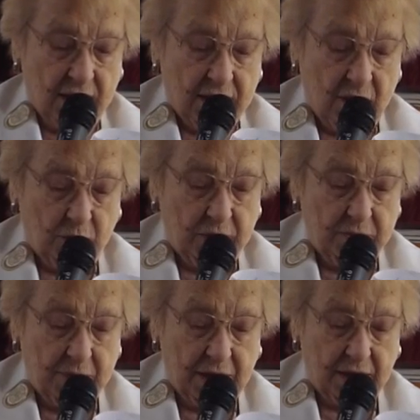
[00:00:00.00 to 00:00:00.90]
that we
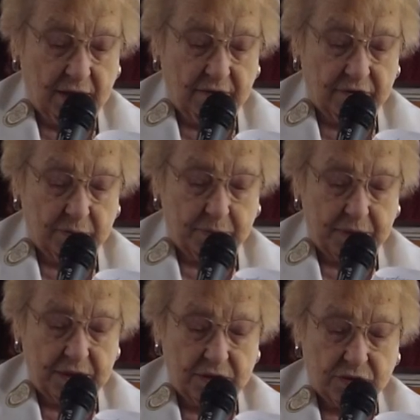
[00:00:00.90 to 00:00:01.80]
may live in
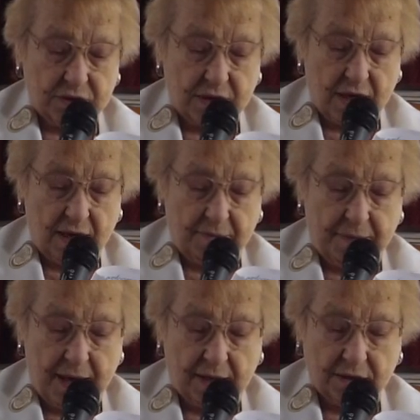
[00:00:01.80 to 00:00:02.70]
peace and
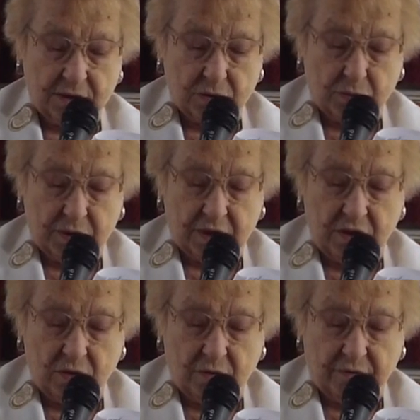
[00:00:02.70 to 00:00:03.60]
balance with the
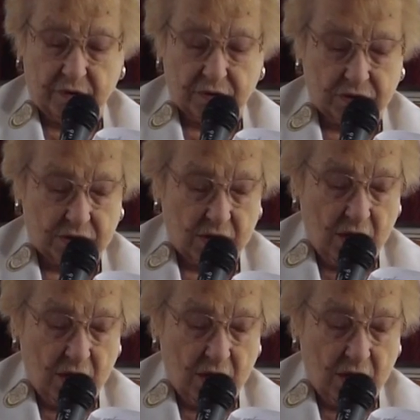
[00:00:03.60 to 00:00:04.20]
universe